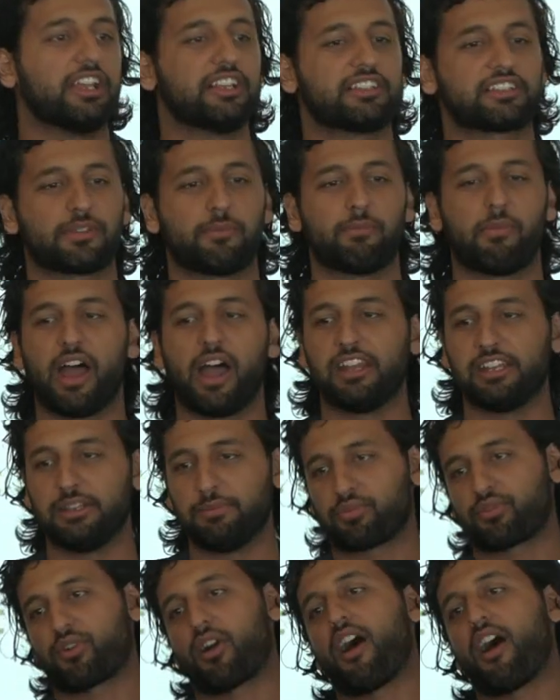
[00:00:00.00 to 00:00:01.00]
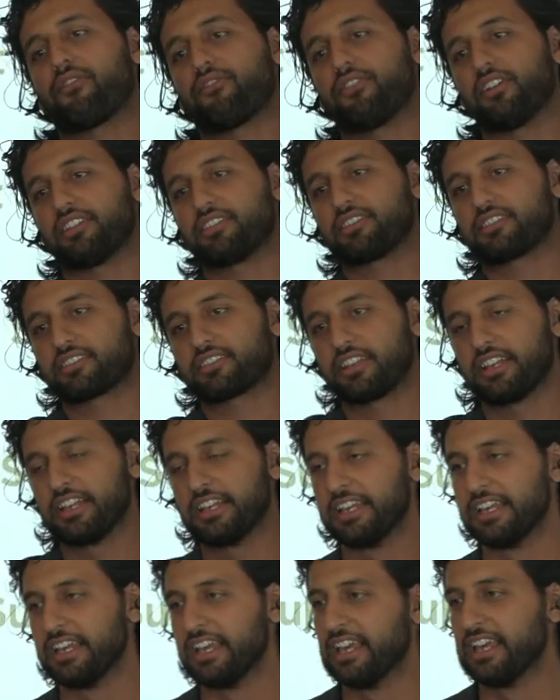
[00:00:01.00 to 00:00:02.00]
into mighty prophets.
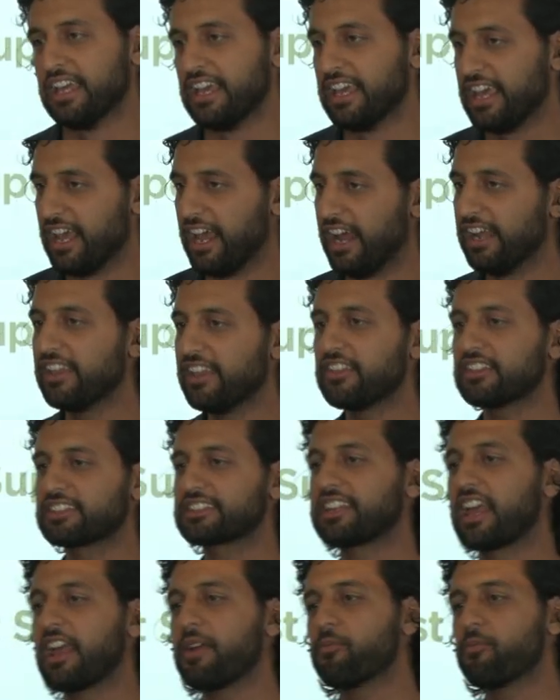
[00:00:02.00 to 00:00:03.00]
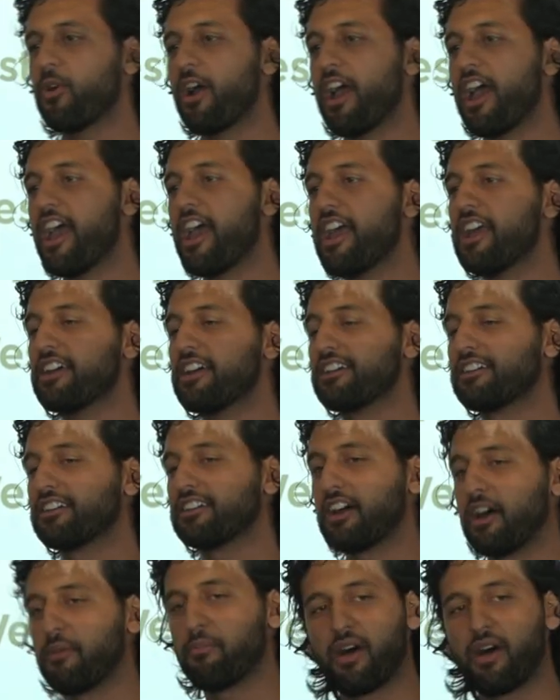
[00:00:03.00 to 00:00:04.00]
And in the same way,
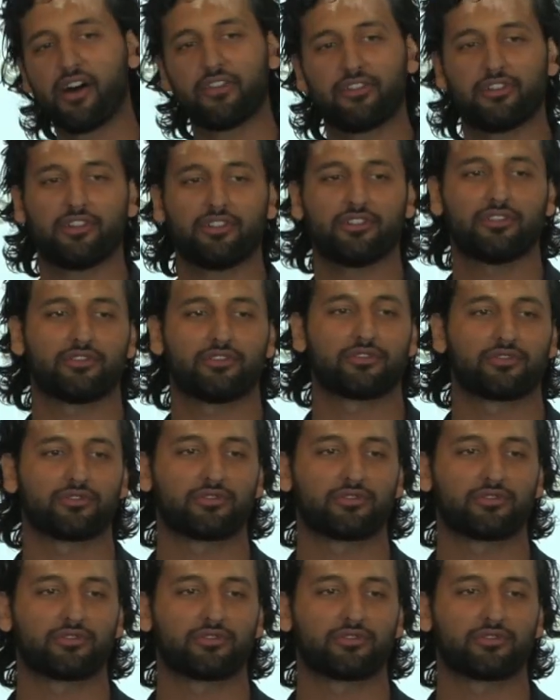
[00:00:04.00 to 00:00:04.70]
a mother